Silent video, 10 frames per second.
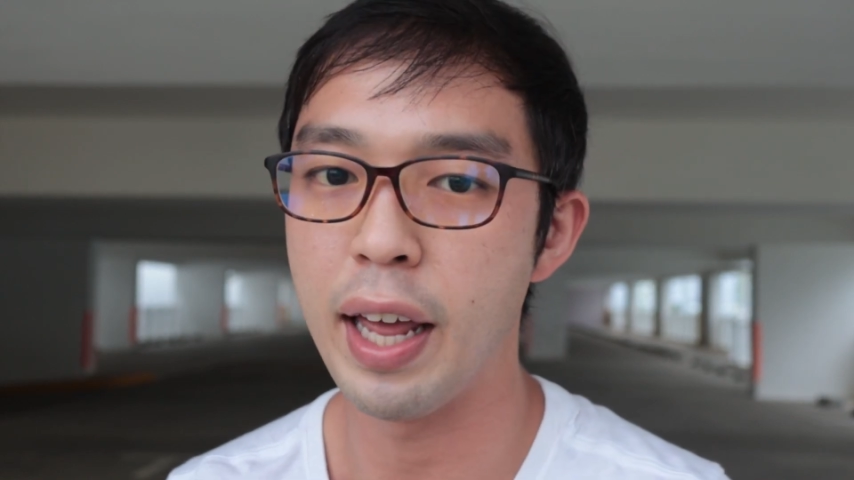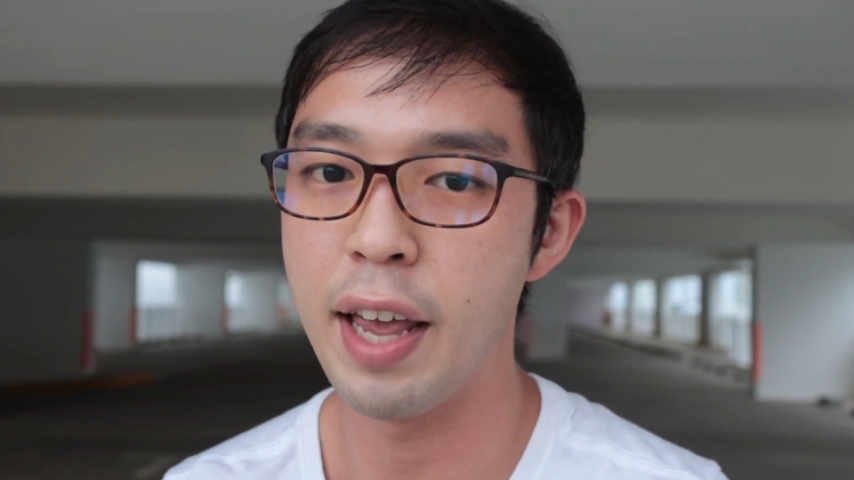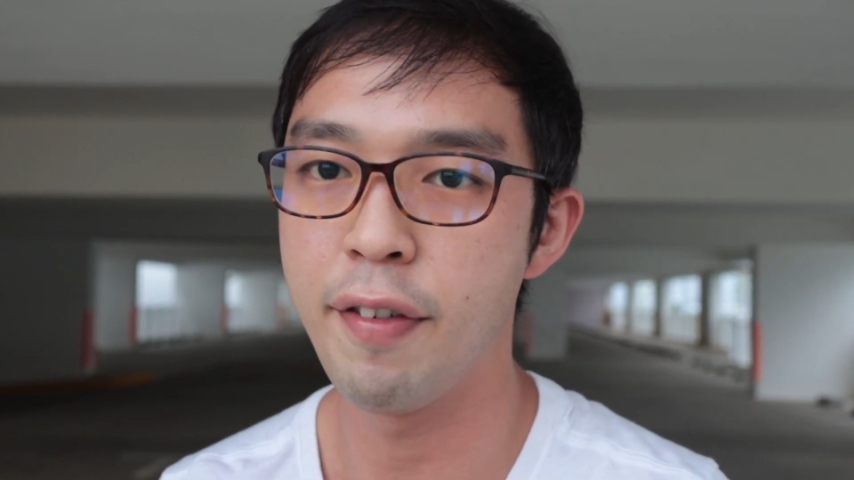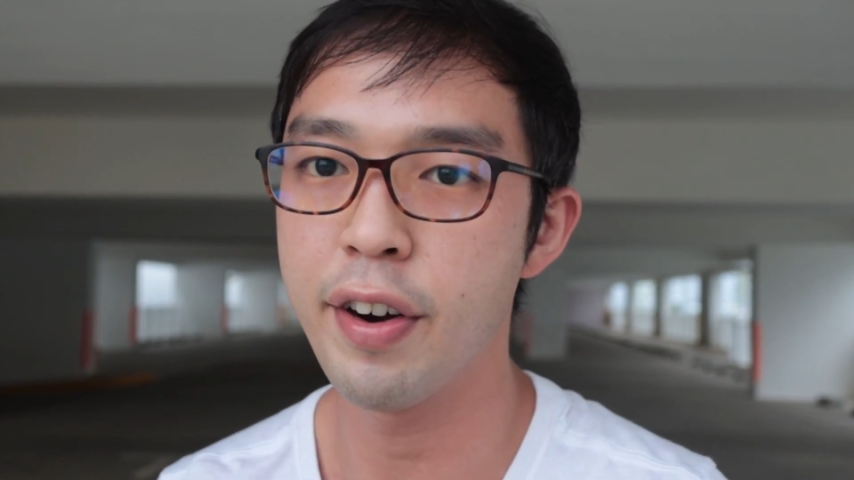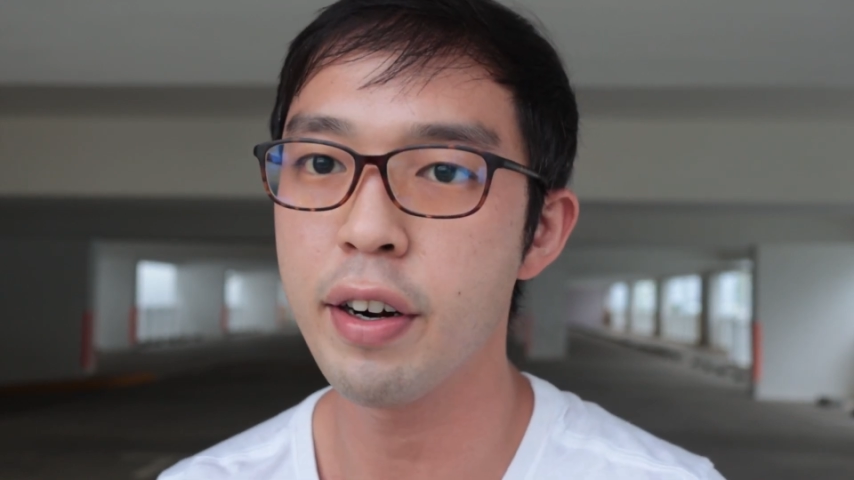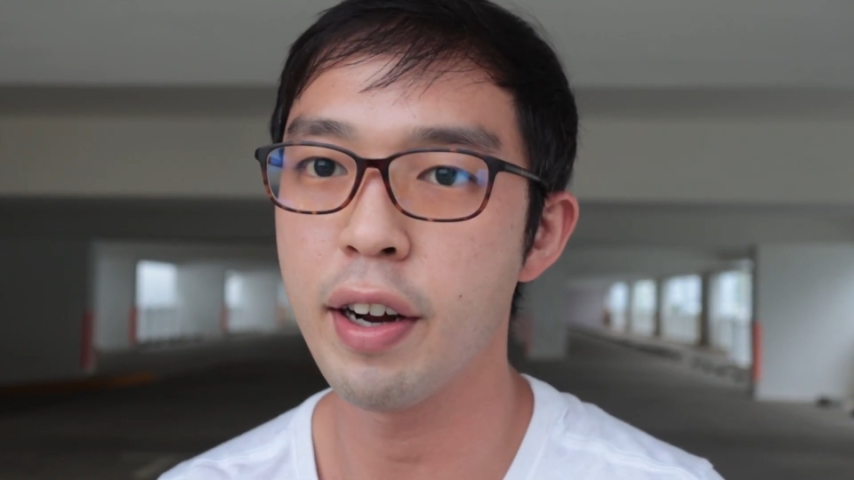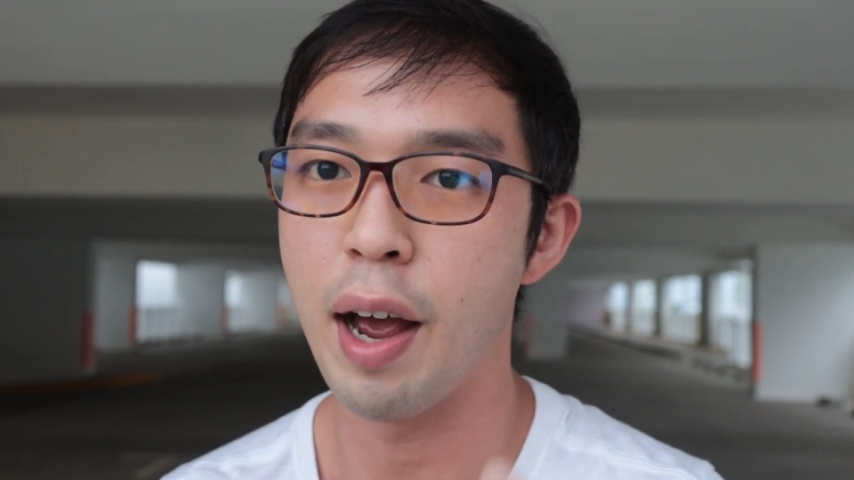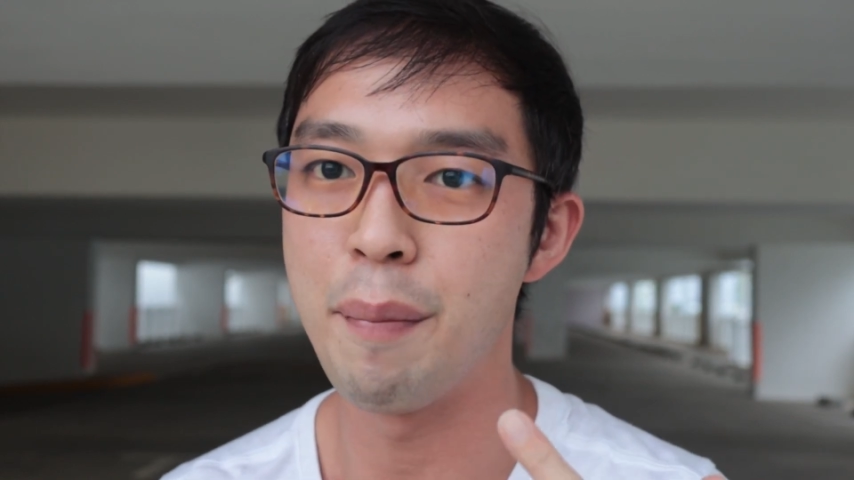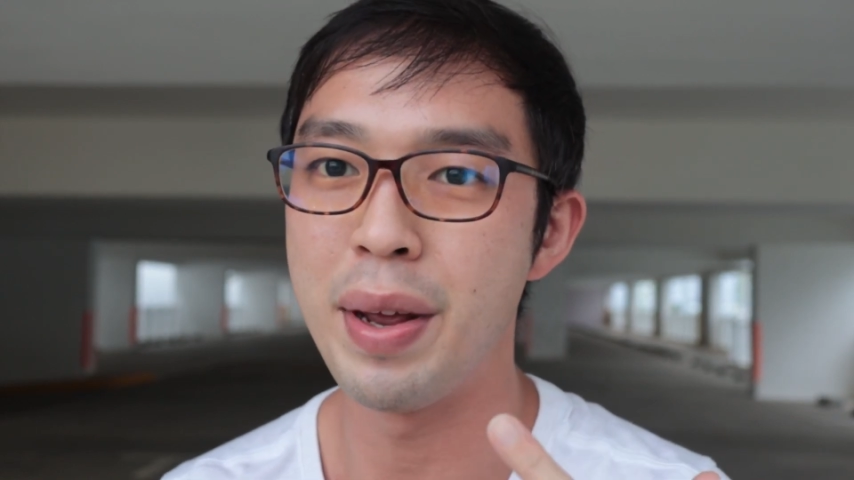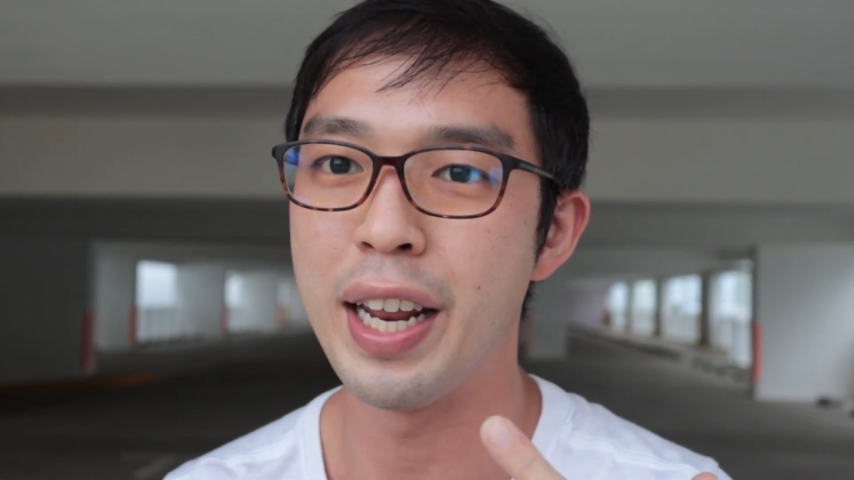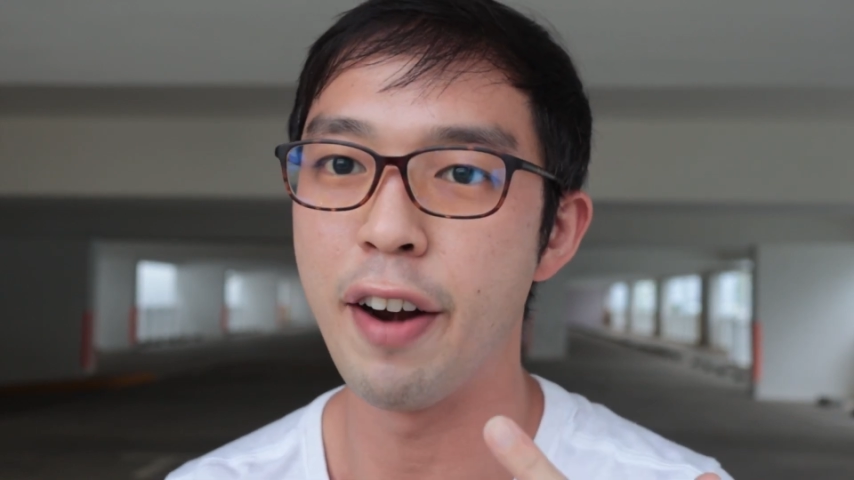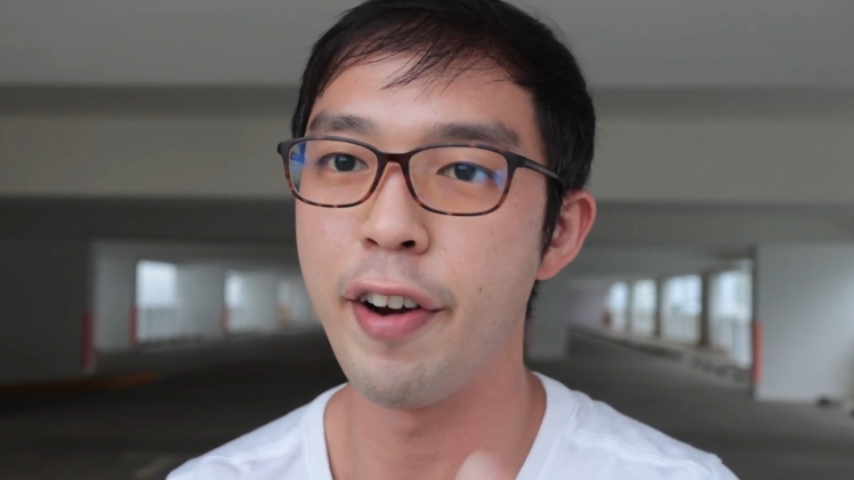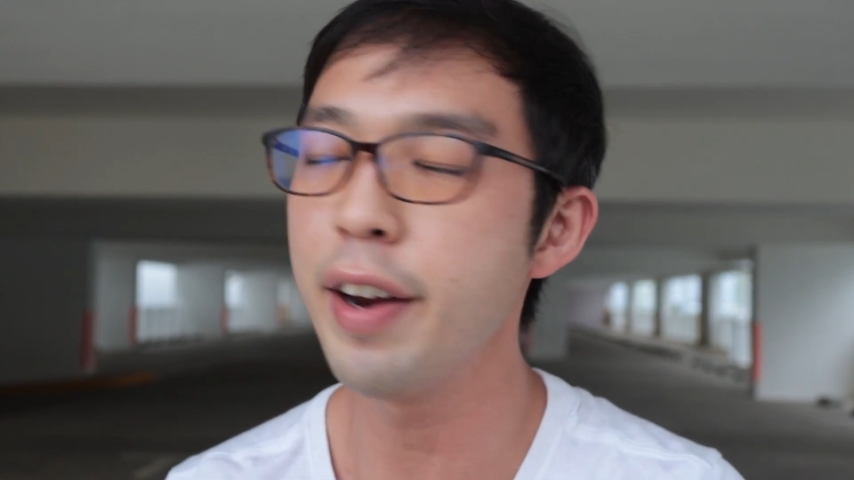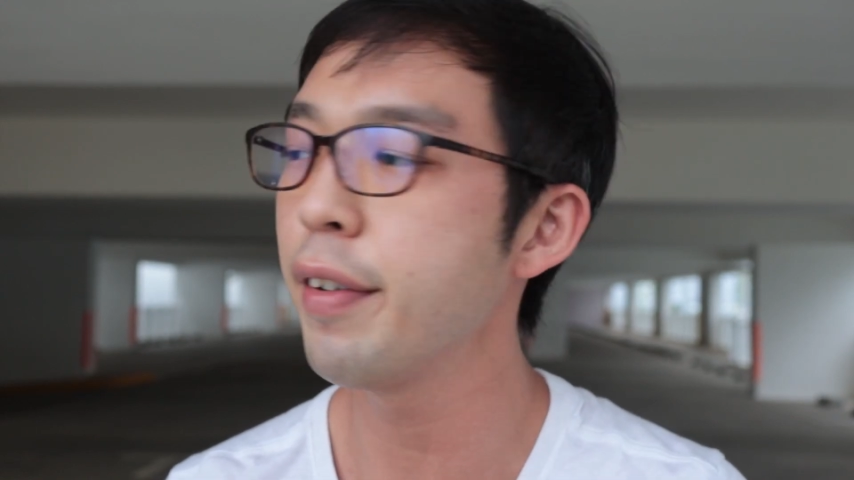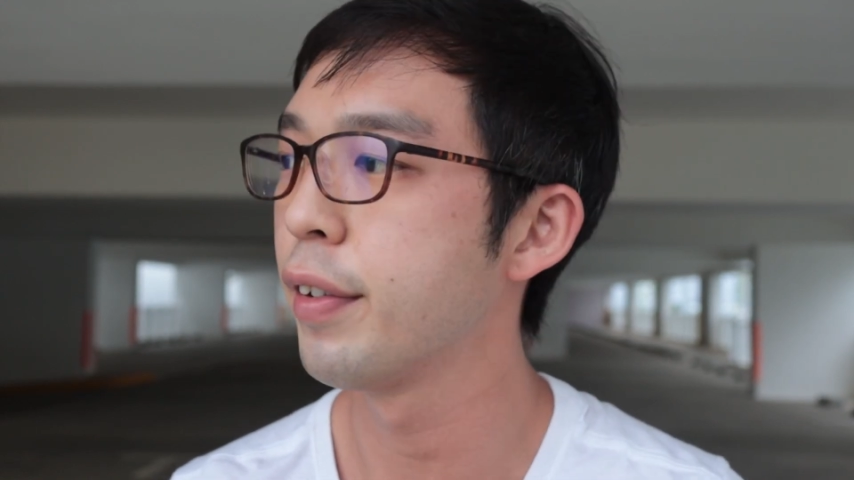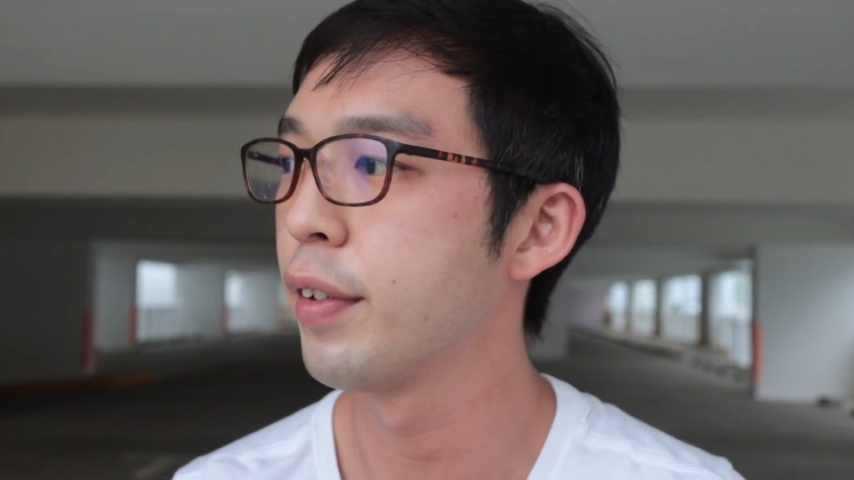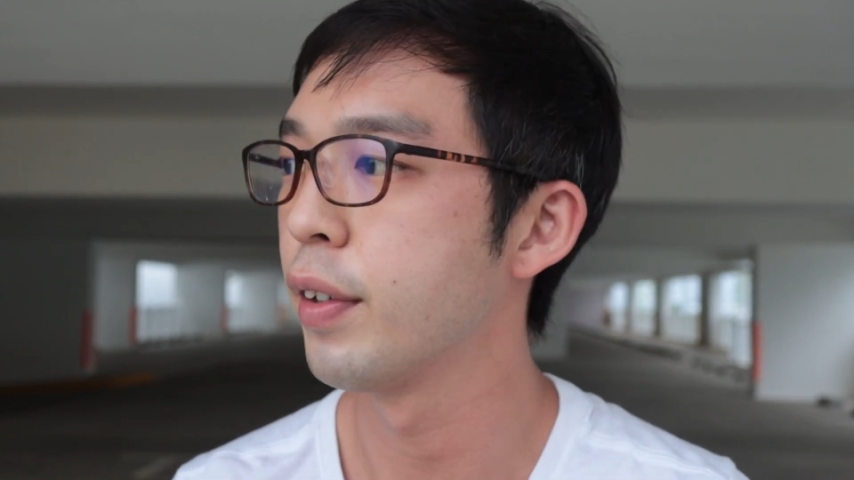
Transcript: heavier. I mean that rain.